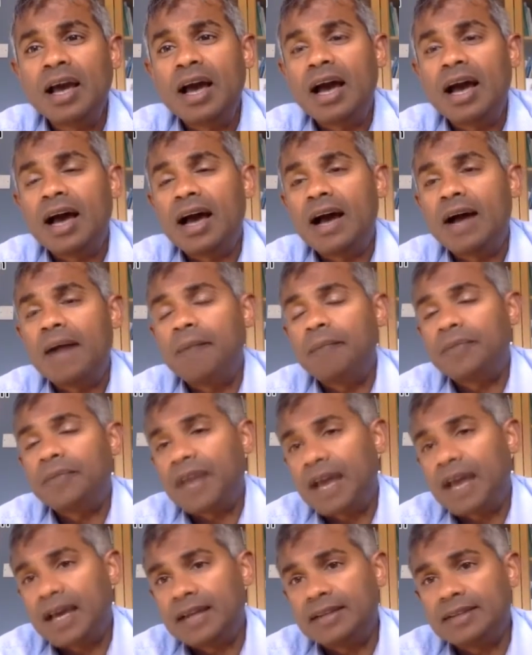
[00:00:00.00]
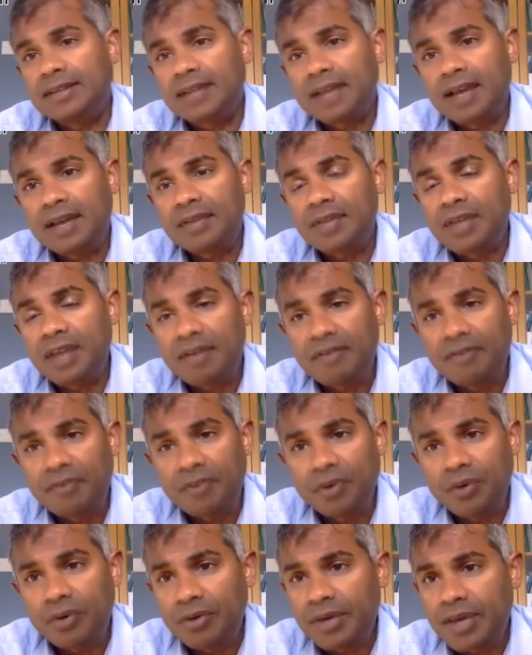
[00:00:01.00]
and
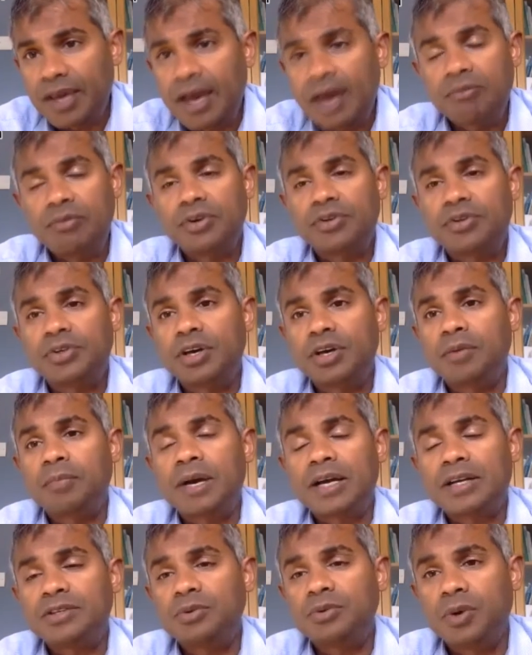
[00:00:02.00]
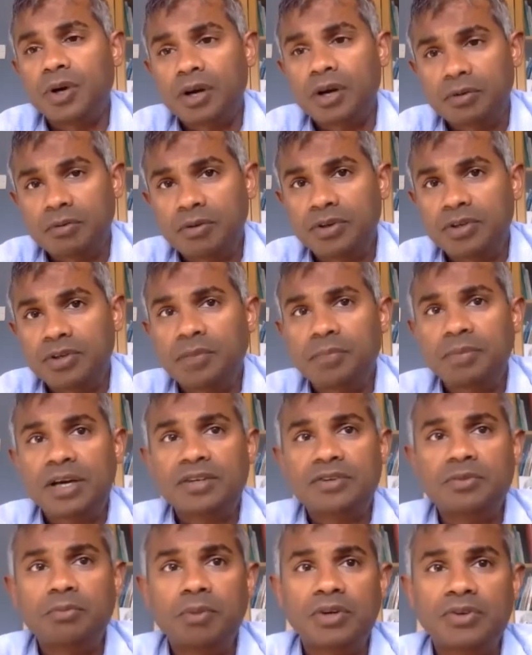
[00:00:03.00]
therefore, yeah, return back to work, return
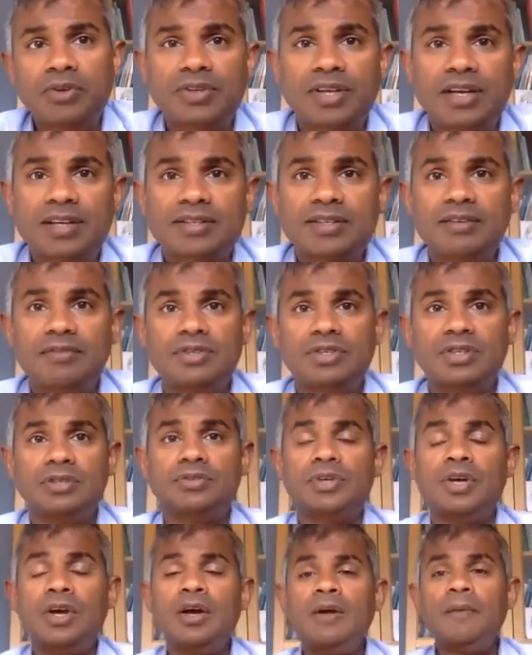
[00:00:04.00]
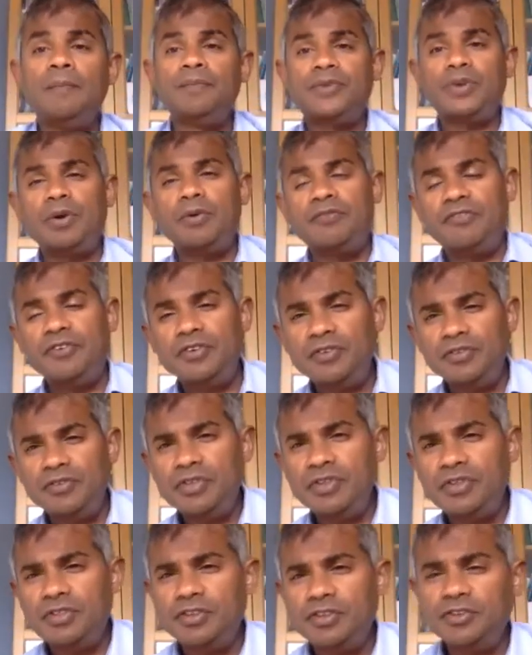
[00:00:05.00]
back to most activities. So for the